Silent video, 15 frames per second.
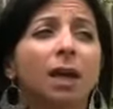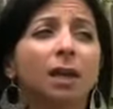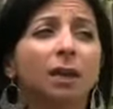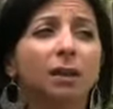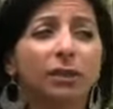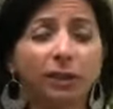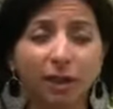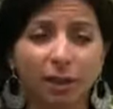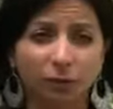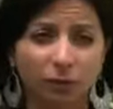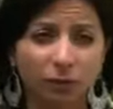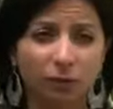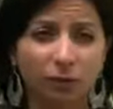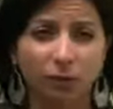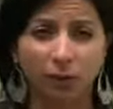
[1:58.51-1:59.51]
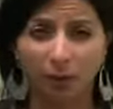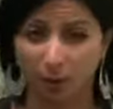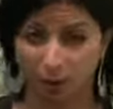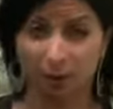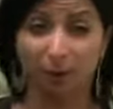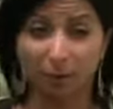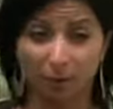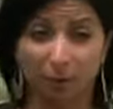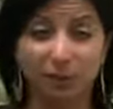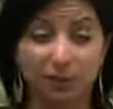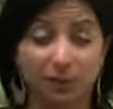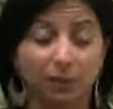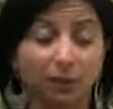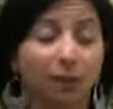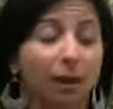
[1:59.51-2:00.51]
in a theater, in a
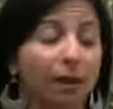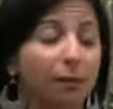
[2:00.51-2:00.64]
prison,